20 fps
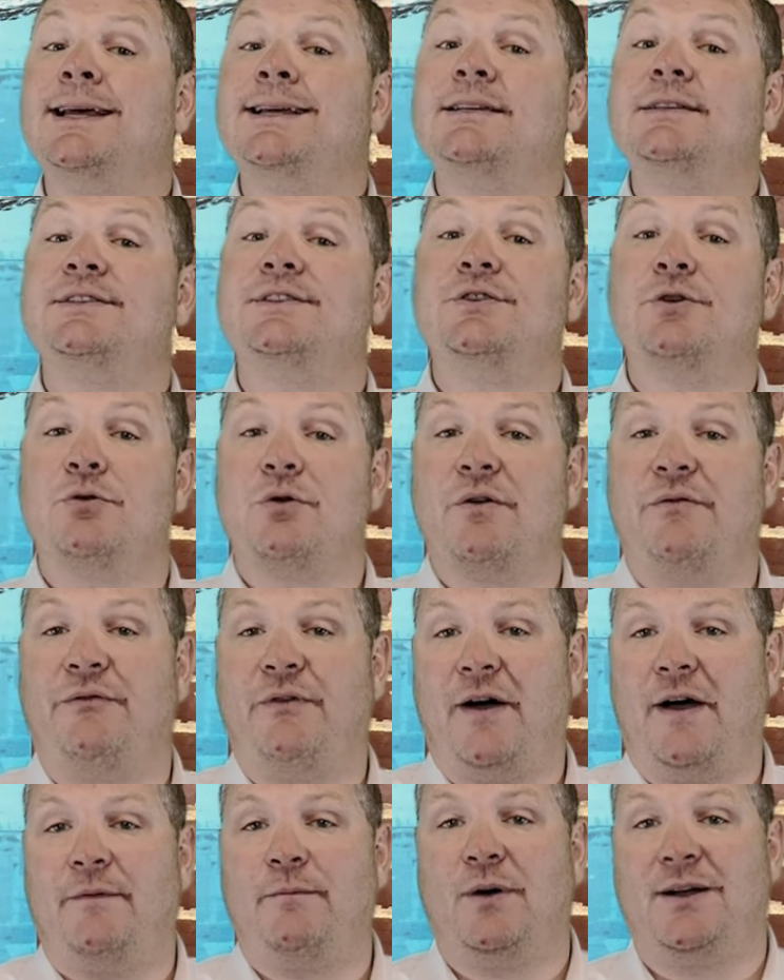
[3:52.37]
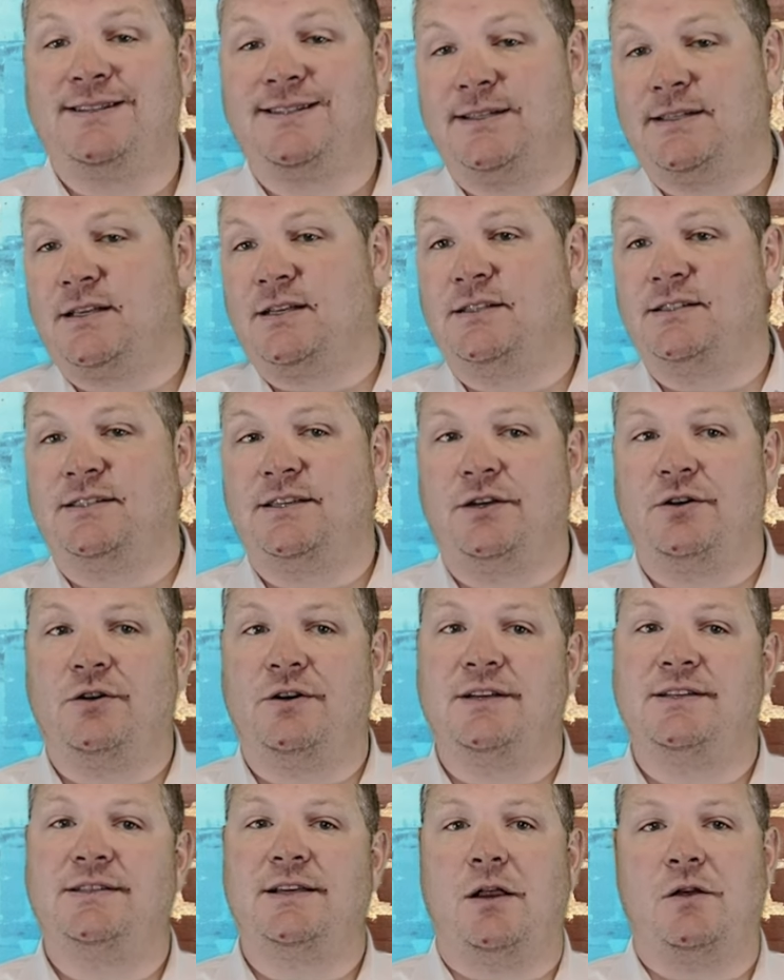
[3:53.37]
Zero to five months is considered
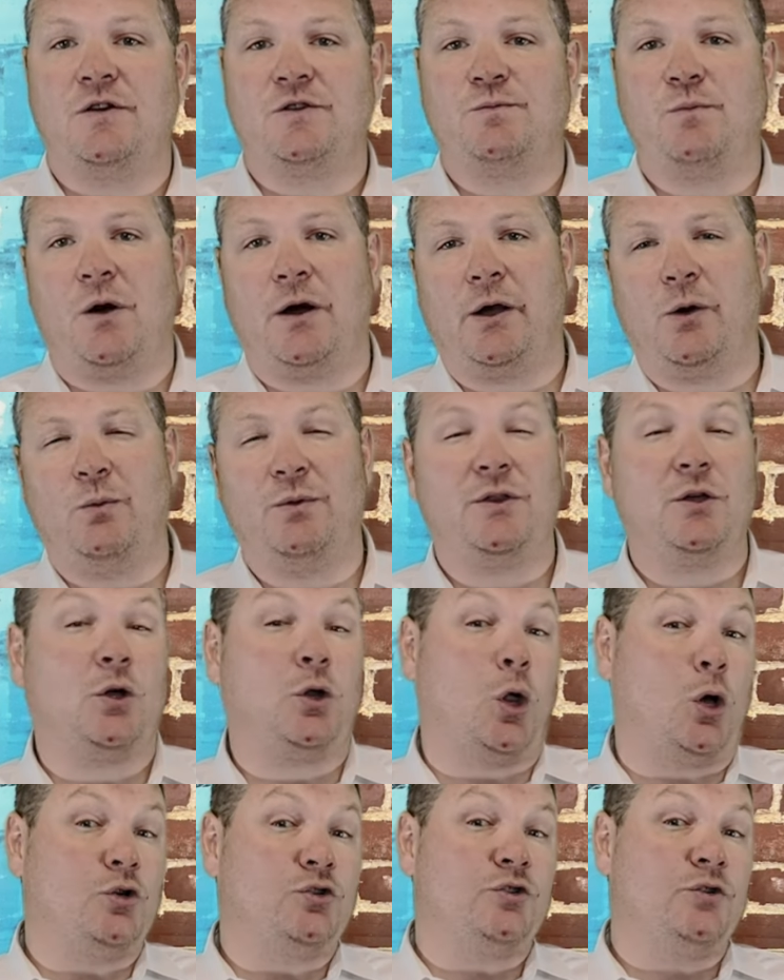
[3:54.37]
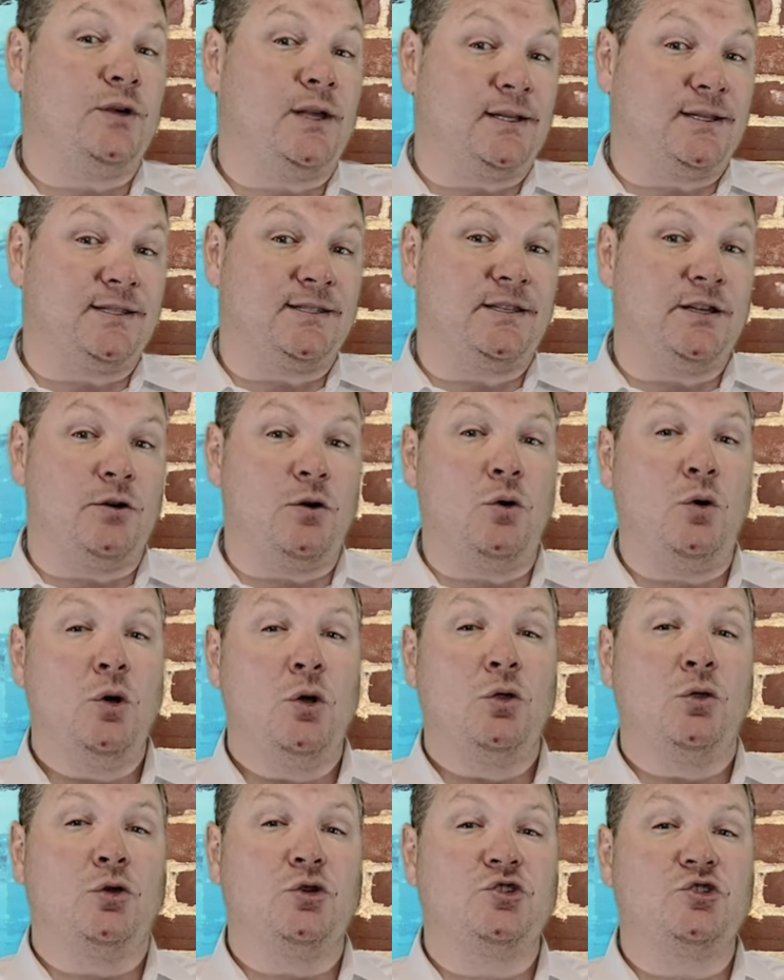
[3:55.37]
a seller's market, but the closer you get to zero,
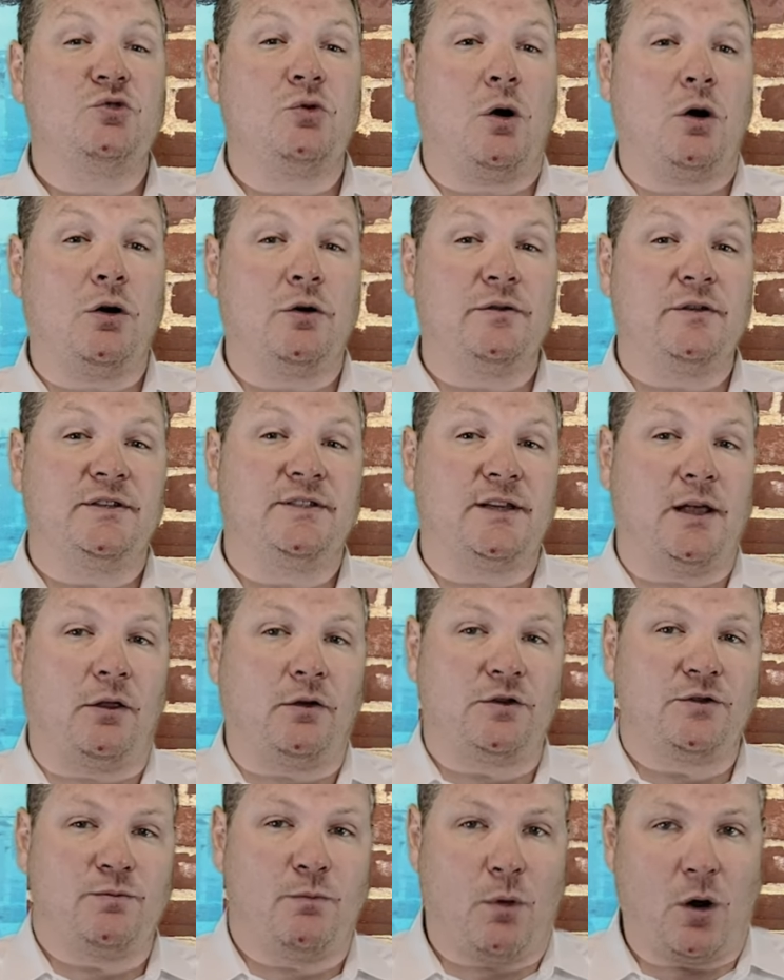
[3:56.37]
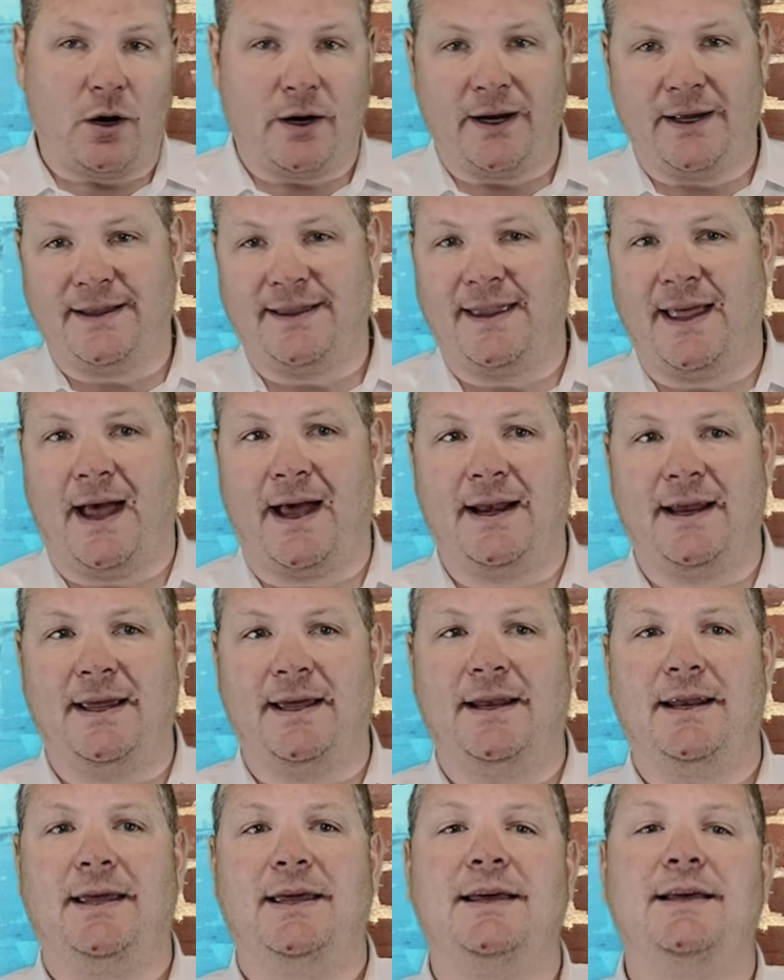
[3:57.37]
the stronger the seller's market that
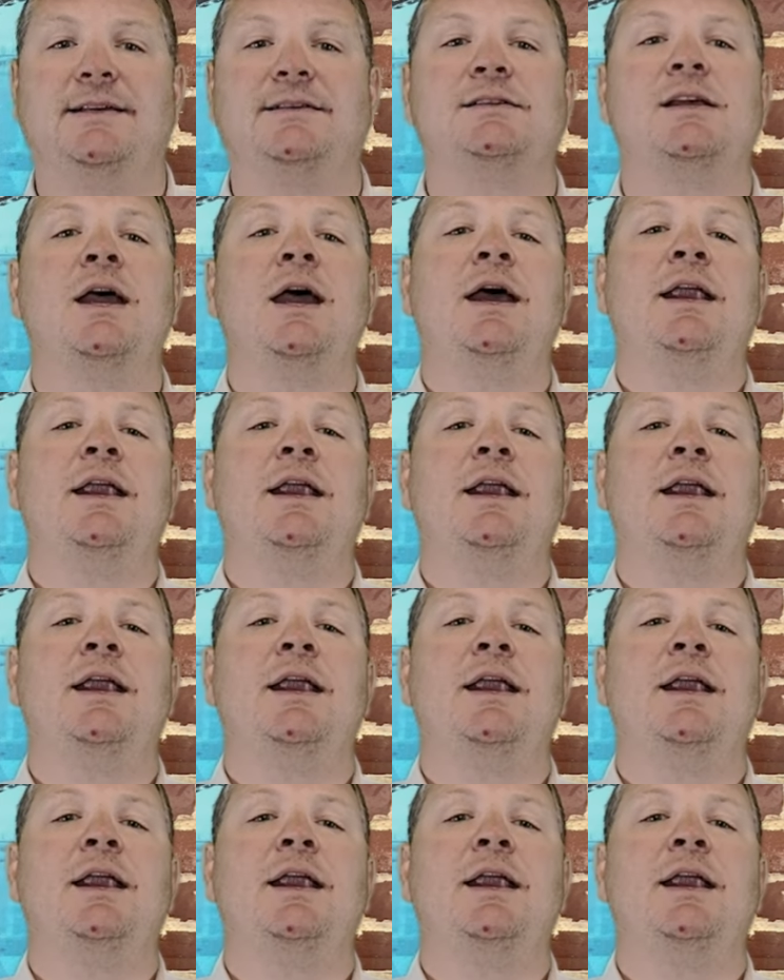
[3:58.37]
it is.